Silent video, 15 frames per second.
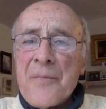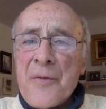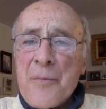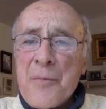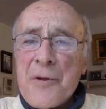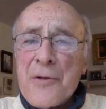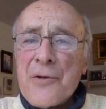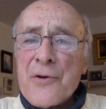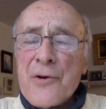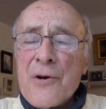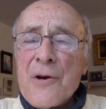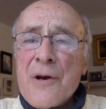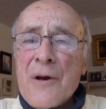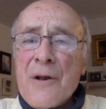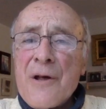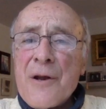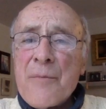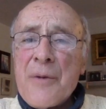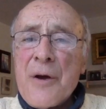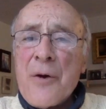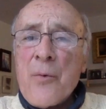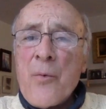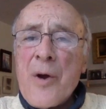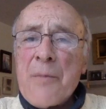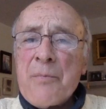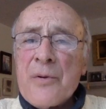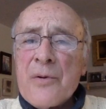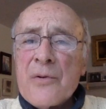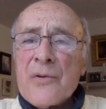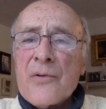the military and a lot about
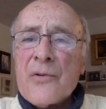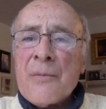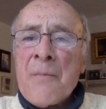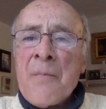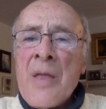weapons.